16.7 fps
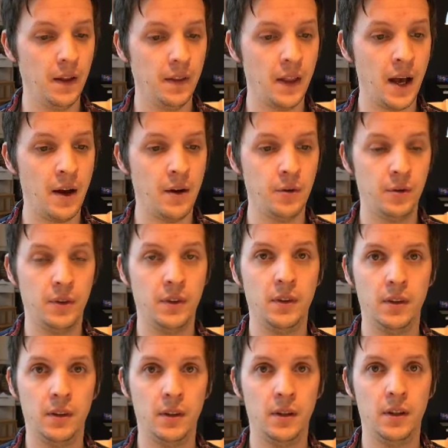Now,
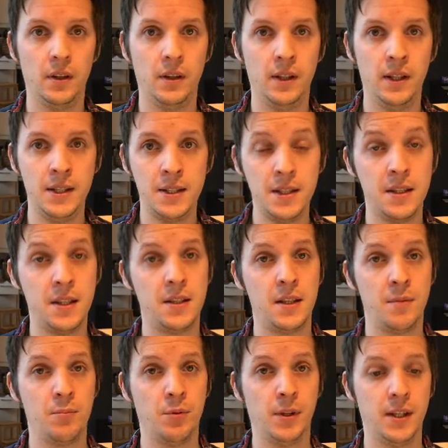this is a
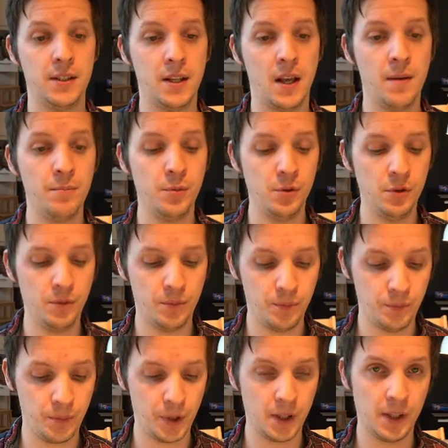simple
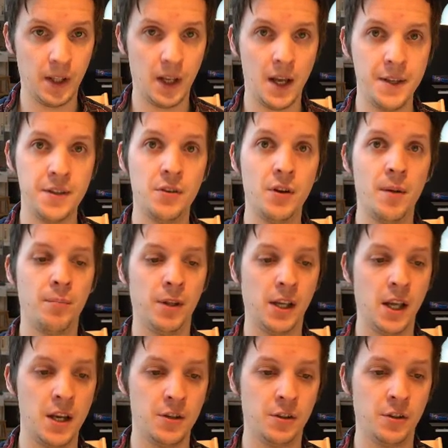example, but as your
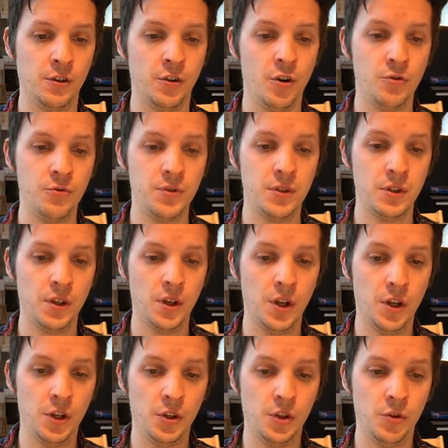application grows,
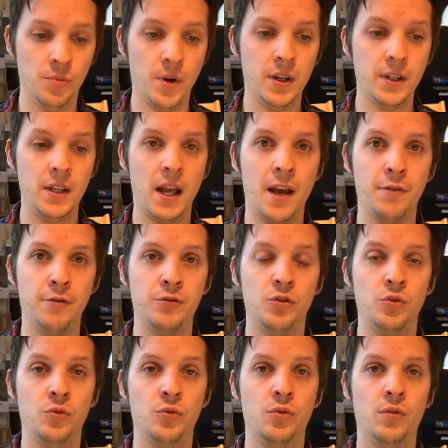you might have
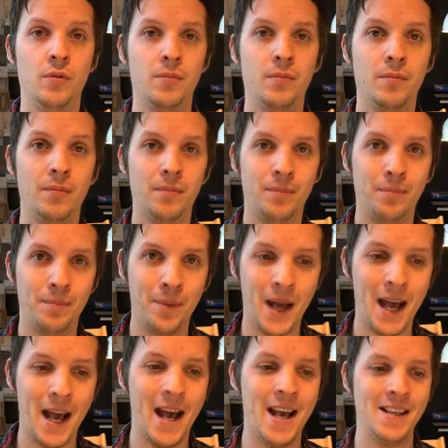to
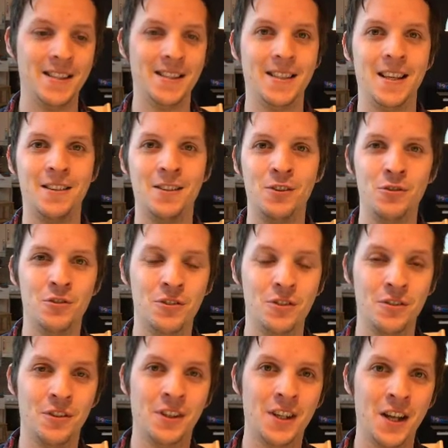pass that
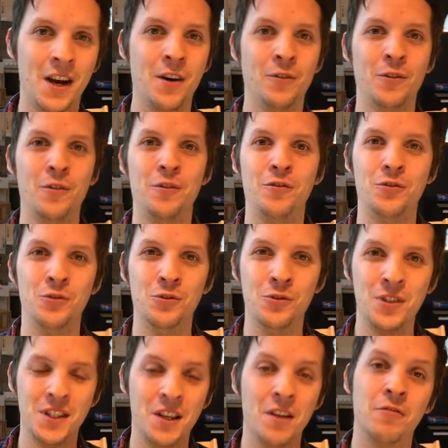user down
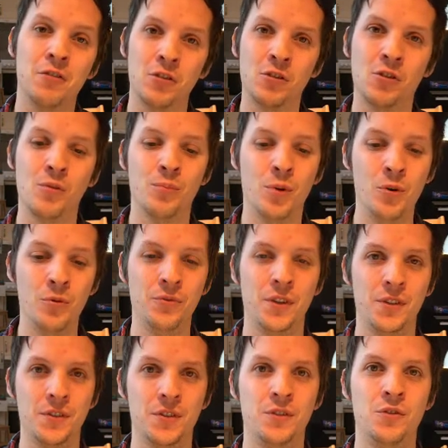through several
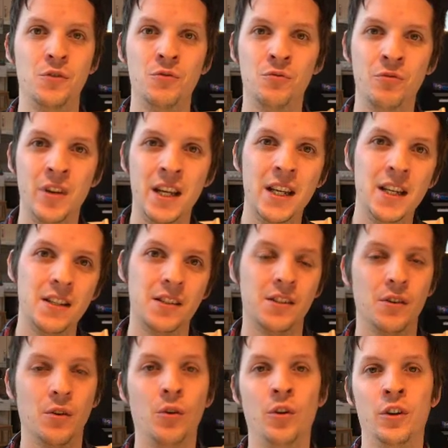components to
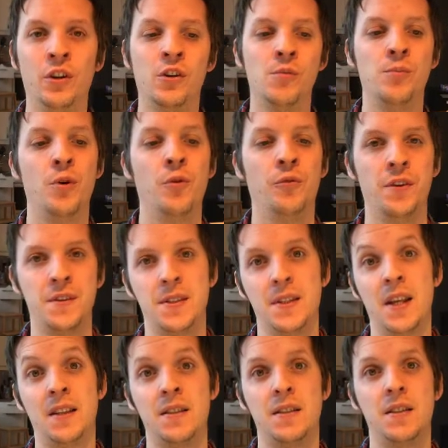reach all the components
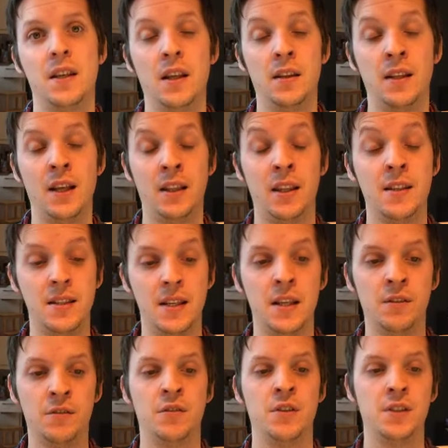that is
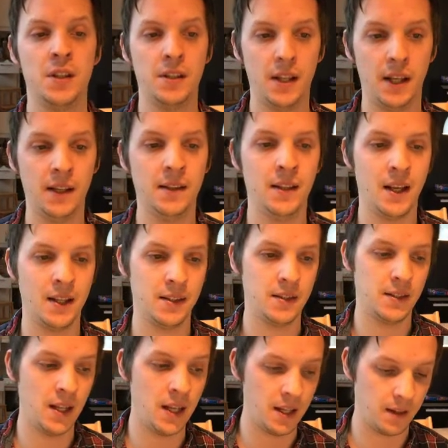interested in that
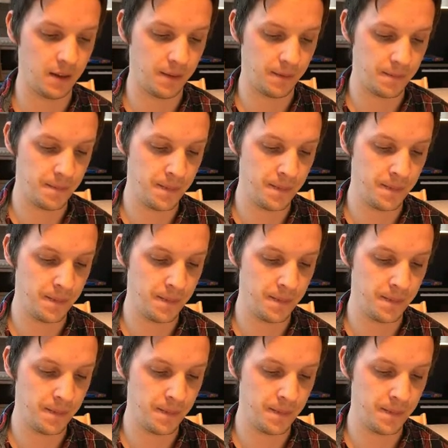state.